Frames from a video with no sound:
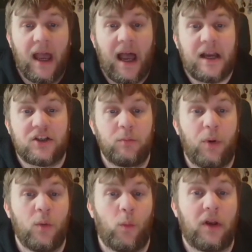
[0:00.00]
action
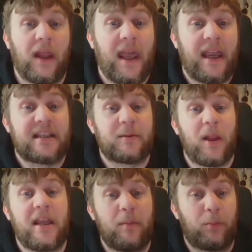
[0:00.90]
point 1,
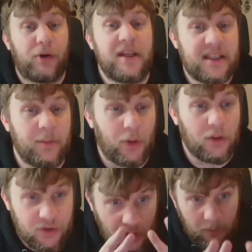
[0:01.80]
explain the
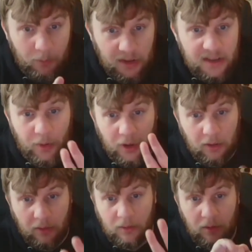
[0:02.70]
principles,
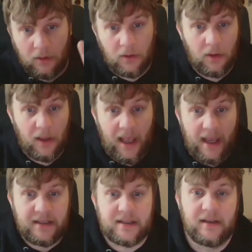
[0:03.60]
multiple,
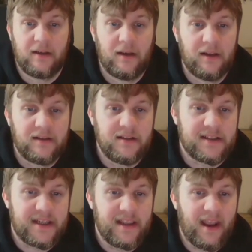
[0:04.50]
S. You
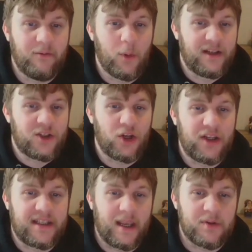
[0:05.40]
see there in
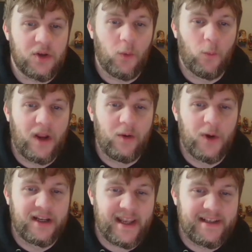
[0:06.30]
study tips, when a
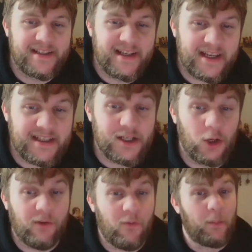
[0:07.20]
word ends in S, it's
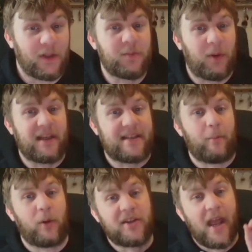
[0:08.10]
looking for multiple
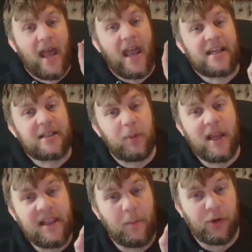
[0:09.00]
examples.
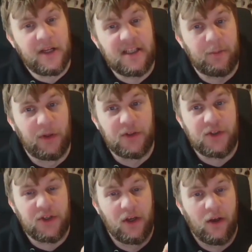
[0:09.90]
Explain the
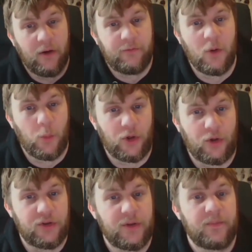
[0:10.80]
principles of reward.